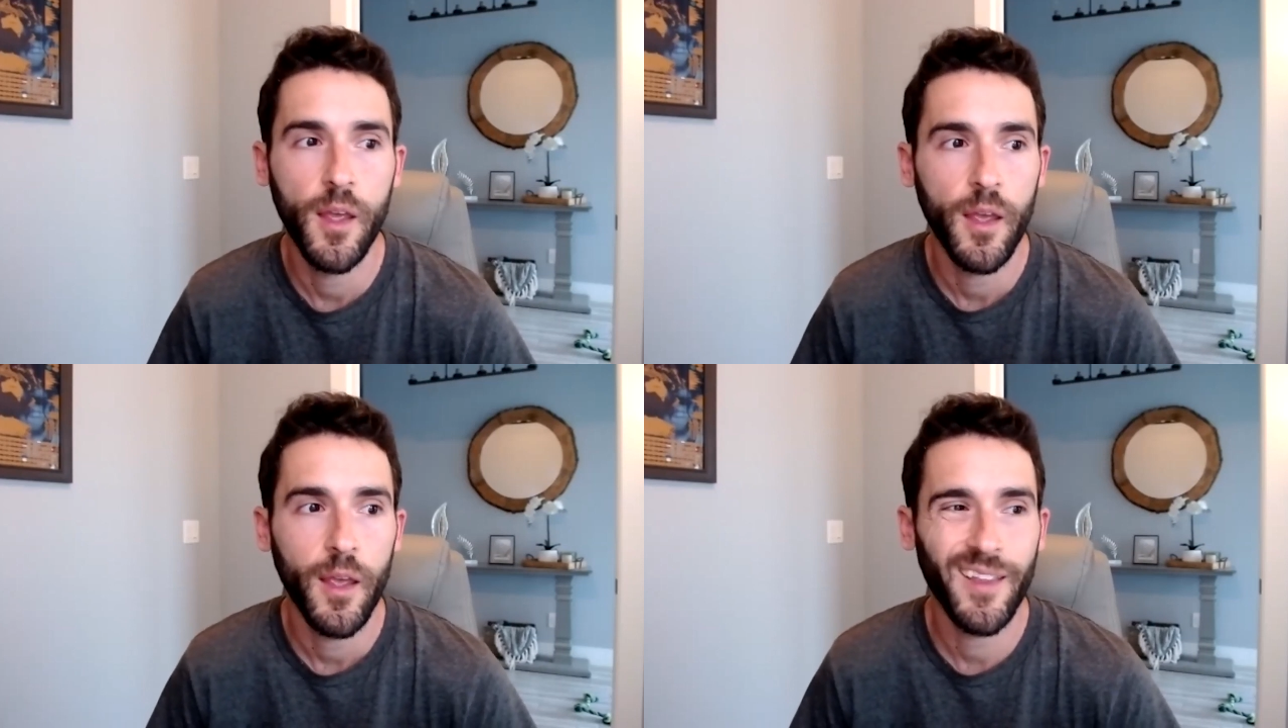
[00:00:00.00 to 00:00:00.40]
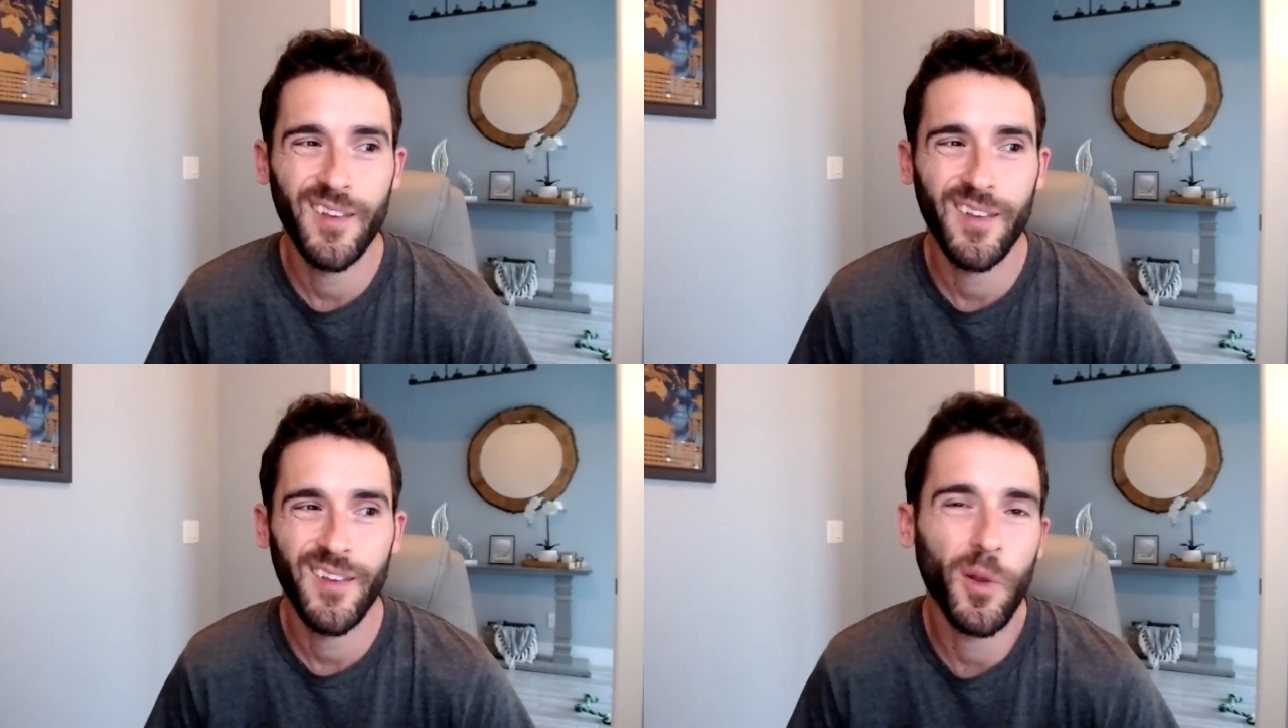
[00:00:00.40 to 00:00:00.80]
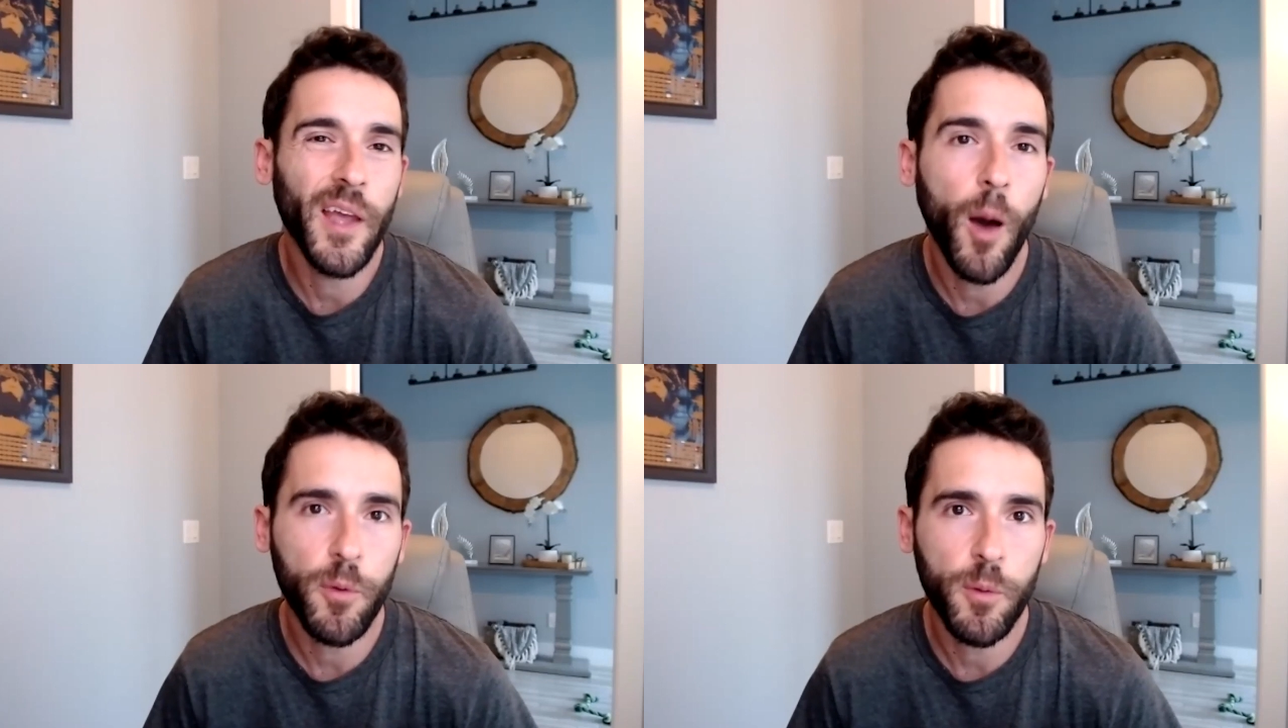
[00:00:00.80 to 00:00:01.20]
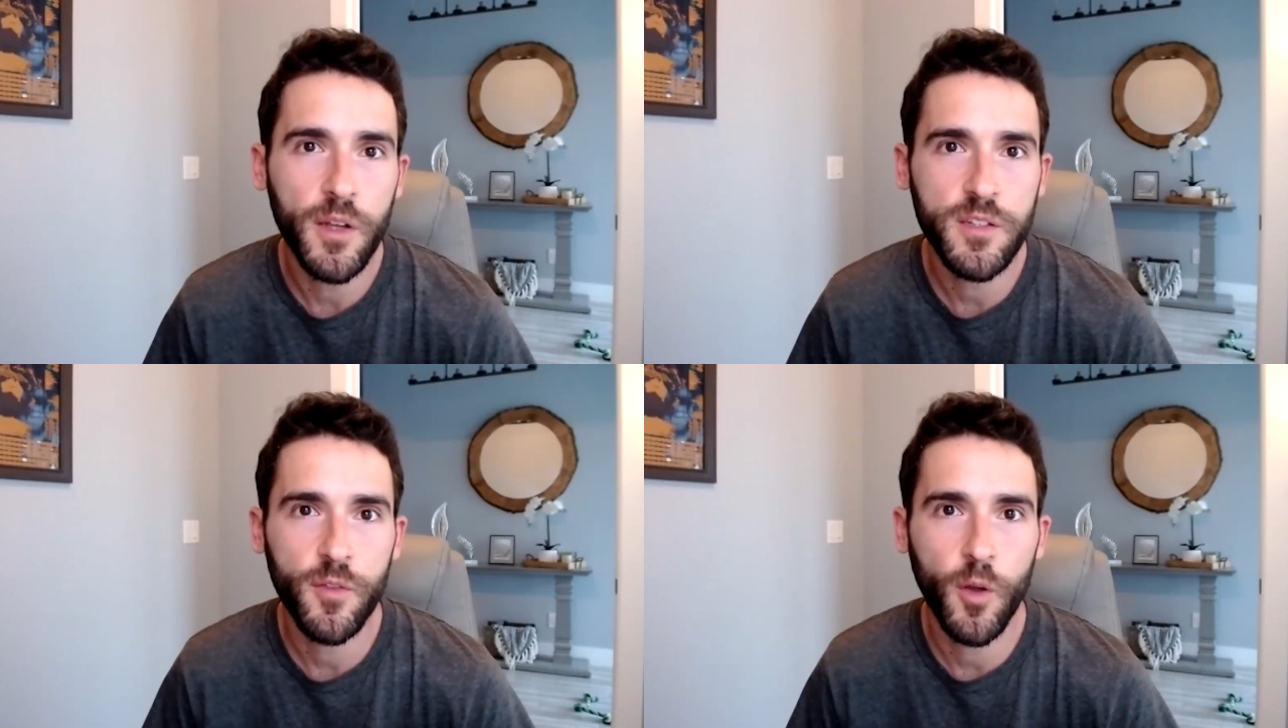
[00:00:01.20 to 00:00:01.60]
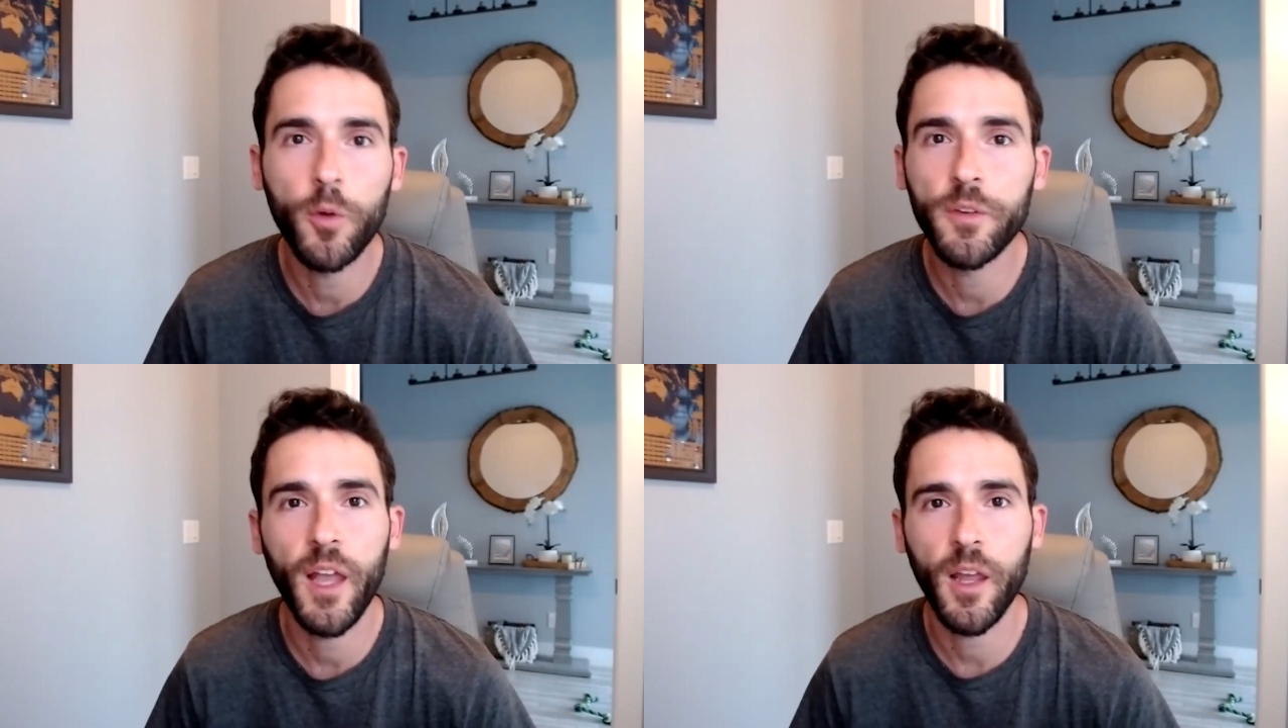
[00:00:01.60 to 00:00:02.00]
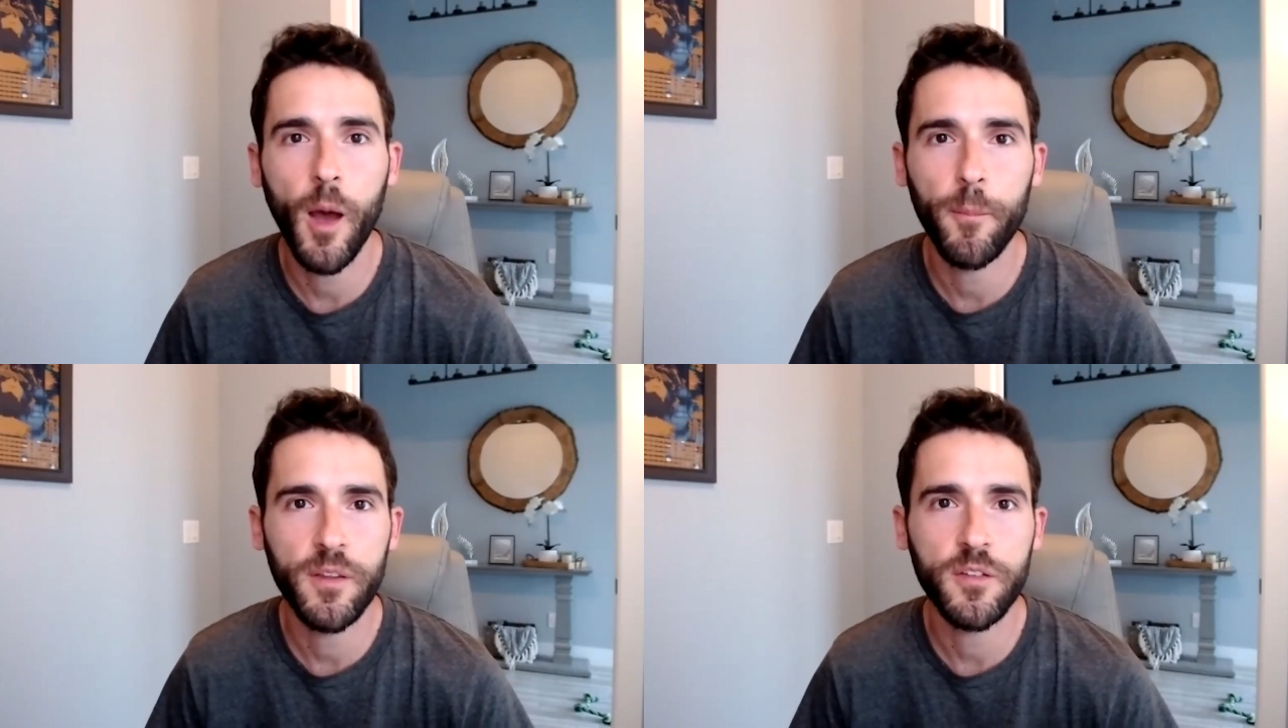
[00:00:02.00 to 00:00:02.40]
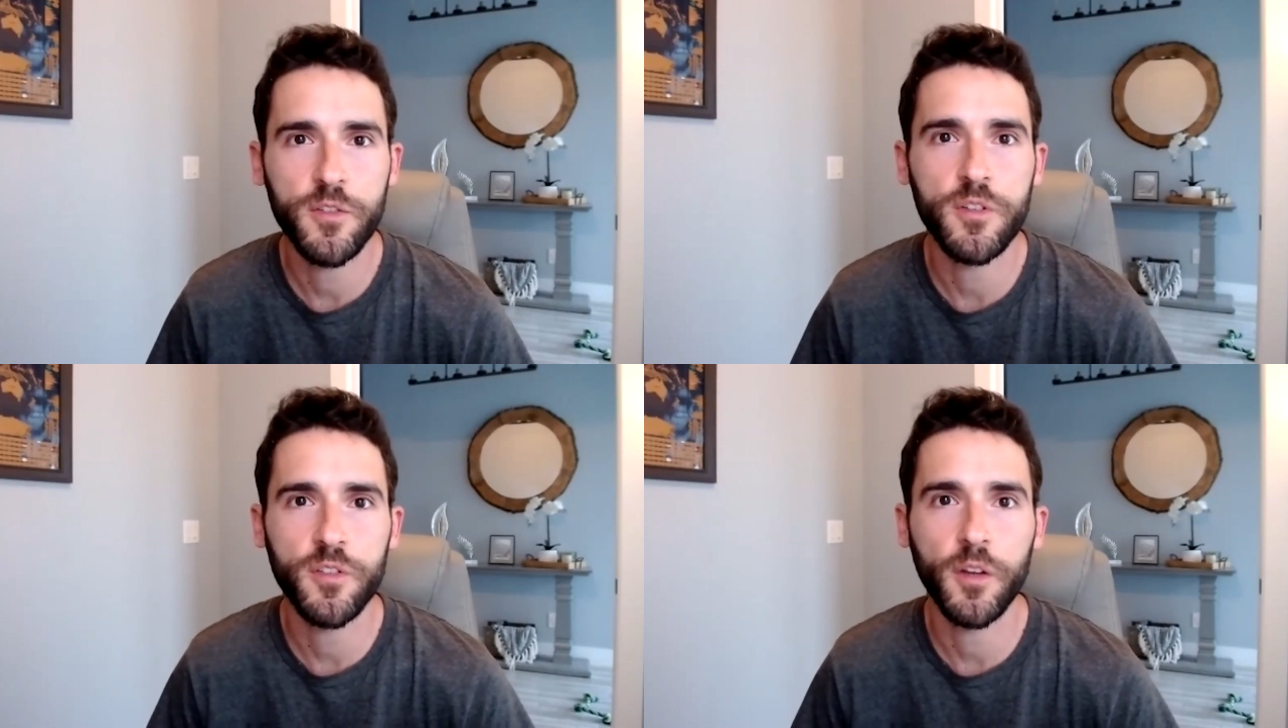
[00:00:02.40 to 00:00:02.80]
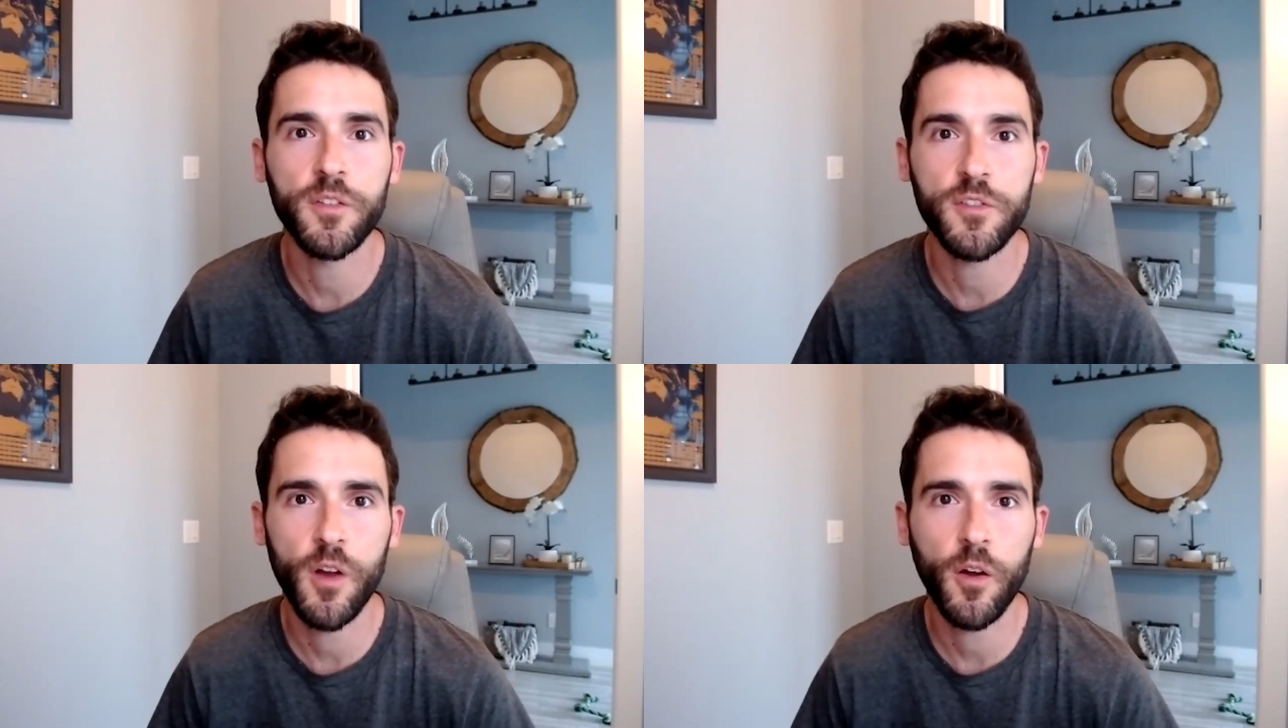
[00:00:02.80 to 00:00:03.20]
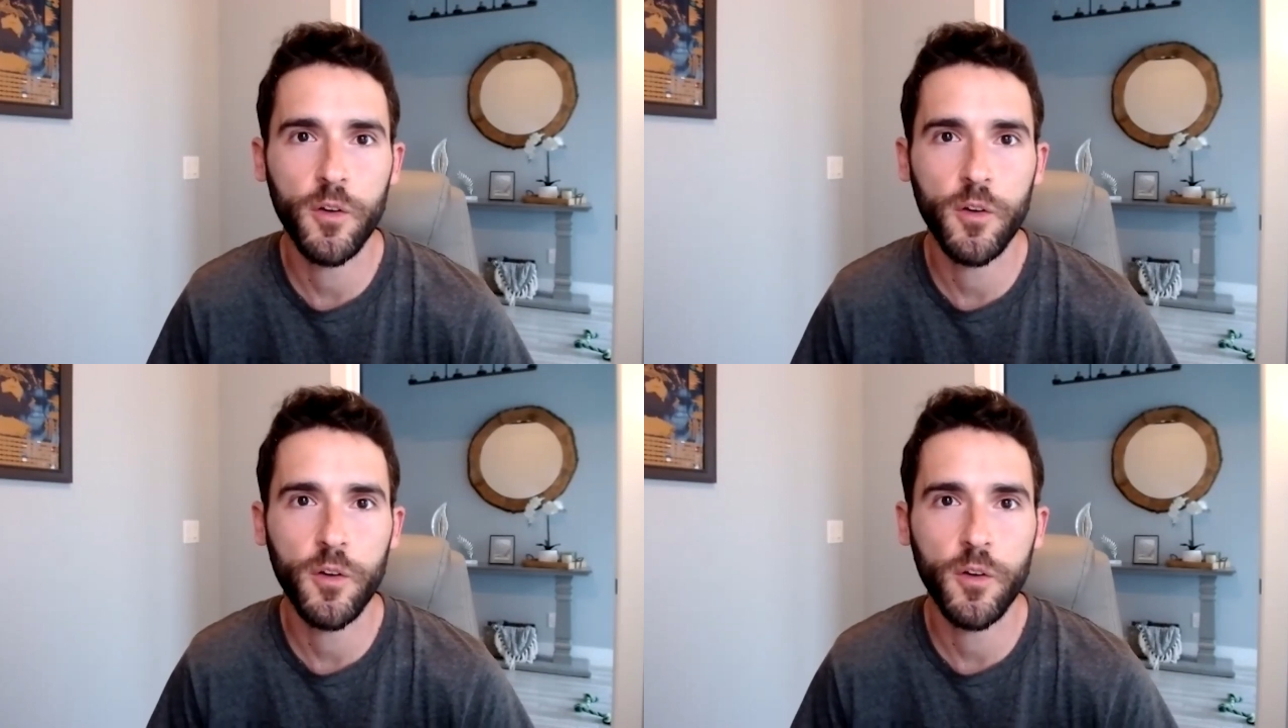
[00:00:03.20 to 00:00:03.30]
it doesn't really help you much. If the whole telecom industry starts to struggle,